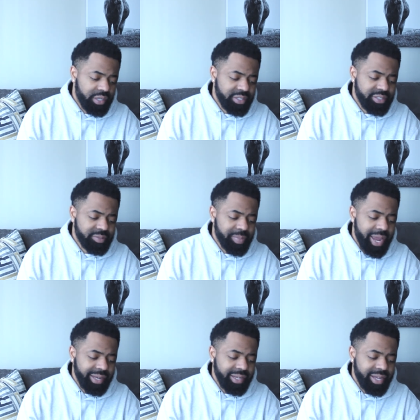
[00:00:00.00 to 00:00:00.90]
This is
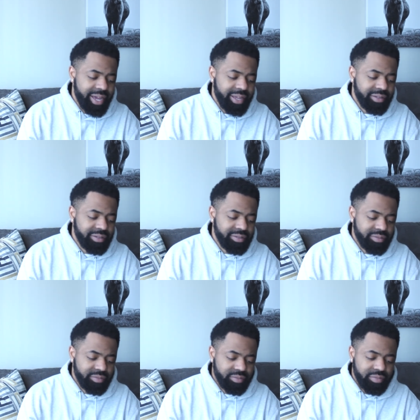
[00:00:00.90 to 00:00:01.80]
mainly like
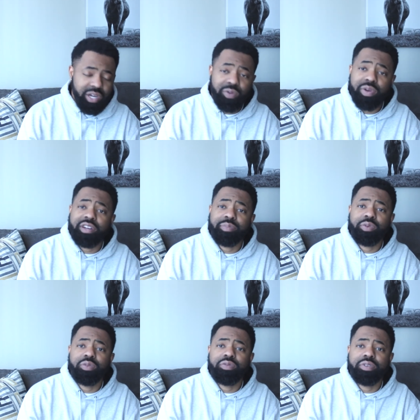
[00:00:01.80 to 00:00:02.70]
a record
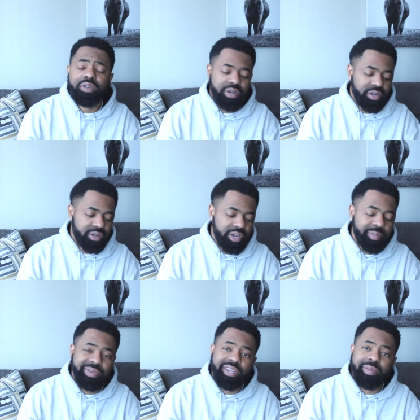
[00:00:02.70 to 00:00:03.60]
pool for up
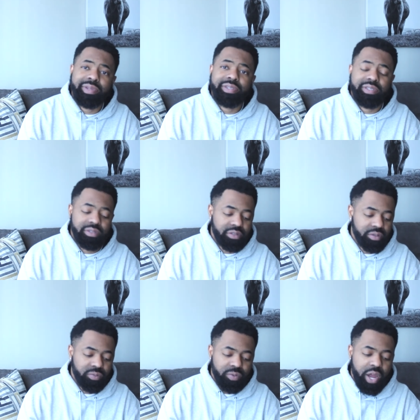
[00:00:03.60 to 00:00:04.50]
and coming
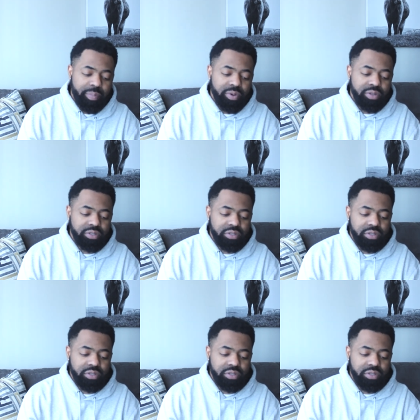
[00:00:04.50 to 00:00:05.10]
rappers,